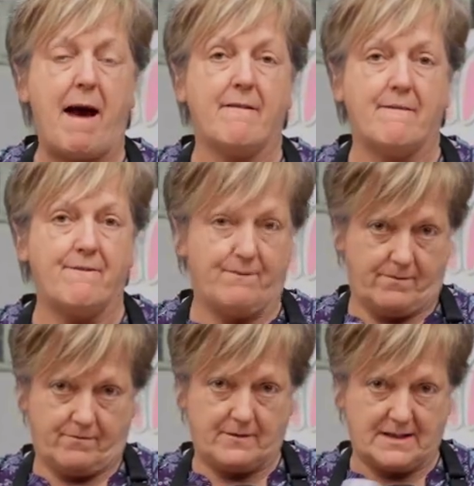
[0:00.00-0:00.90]
matte
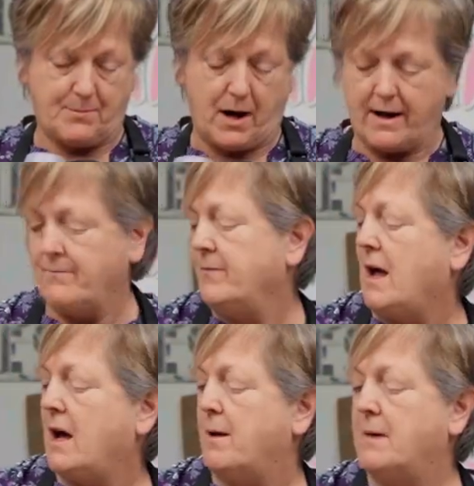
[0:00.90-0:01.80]
spray
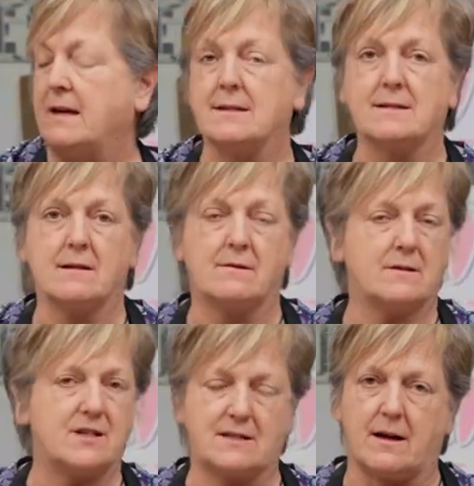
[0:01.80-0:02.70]
is
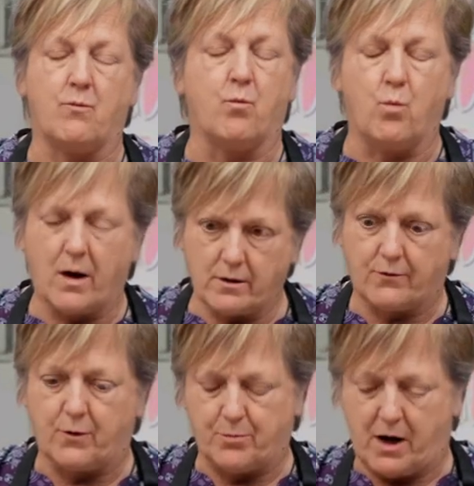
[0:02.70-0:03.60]
just a
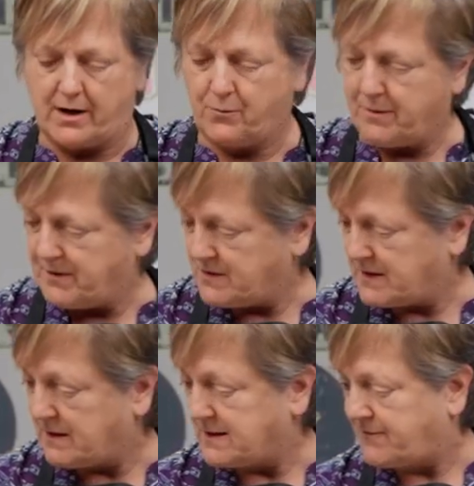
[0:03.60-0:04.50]
wonderful product. We've been
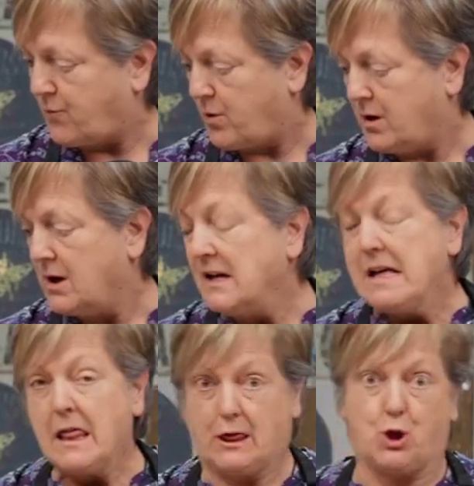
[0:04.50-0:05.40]
using this for
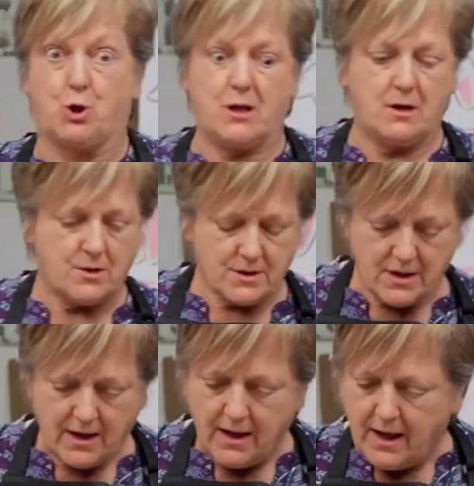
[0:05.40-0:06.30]
30
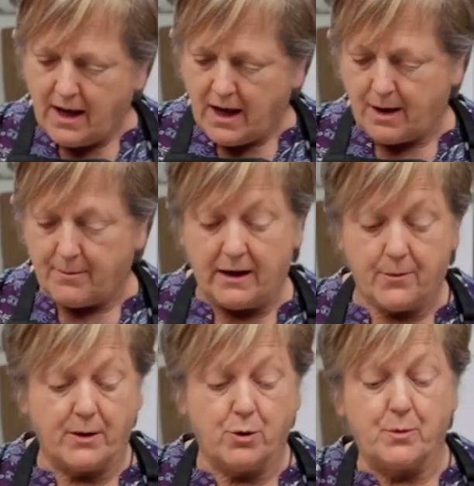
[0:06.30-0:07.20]
years.
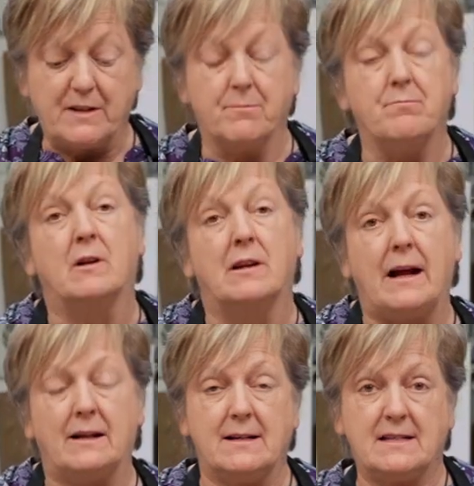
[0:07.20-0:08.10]
Anyway, you would
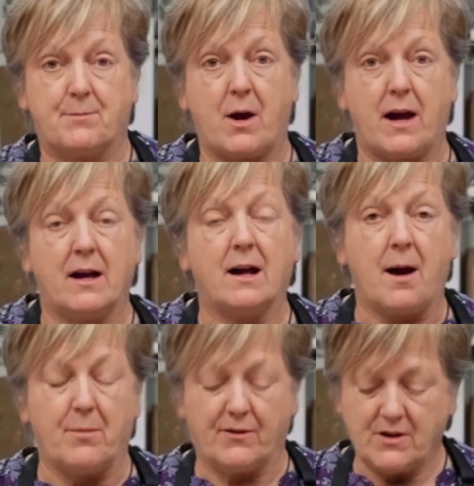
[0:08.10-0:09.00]
lightly spray a
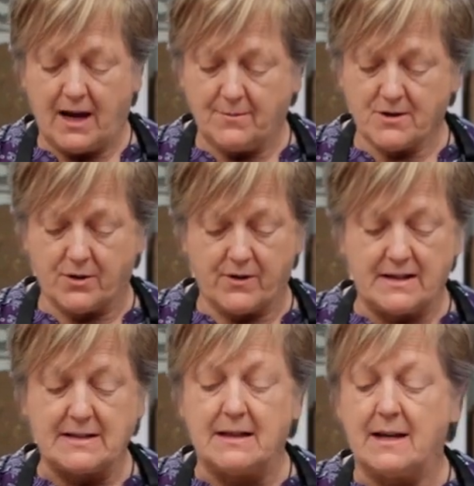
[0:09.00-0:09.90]
couple of times over
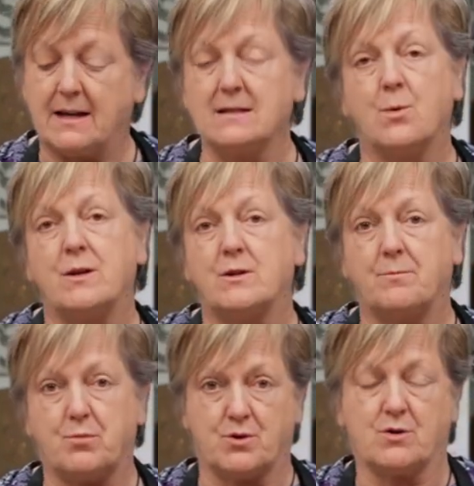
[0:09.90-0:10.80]
this, and that is going to
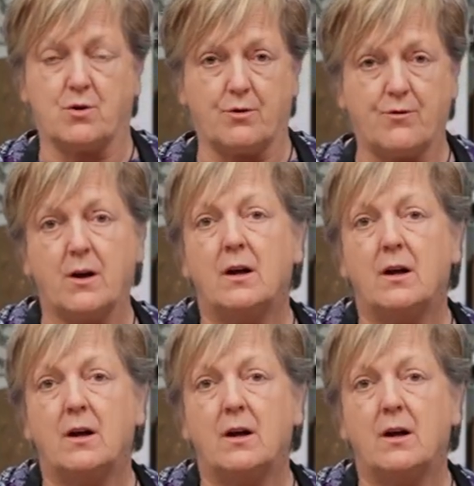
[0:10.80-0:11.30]
preserve